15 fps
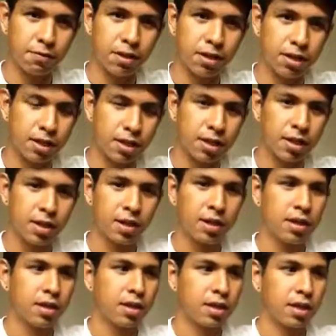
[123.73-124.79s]
foot,
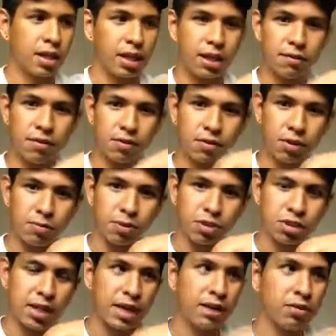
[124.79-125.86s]
the lever, when you
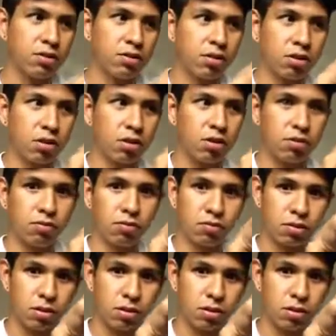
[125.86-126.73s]
push down, you go,